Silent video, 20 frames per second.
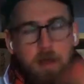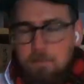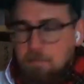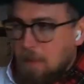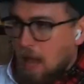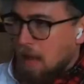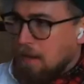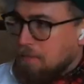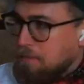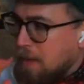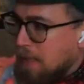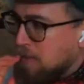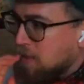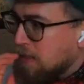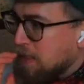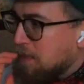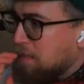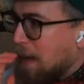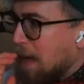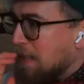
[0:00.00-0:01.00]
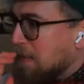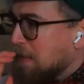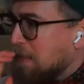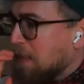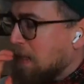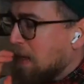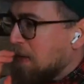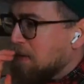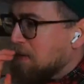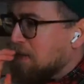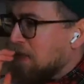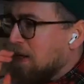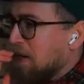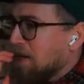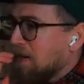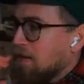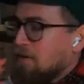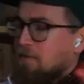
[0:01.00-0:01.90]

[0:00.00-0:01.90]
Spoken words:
and best respect to those kind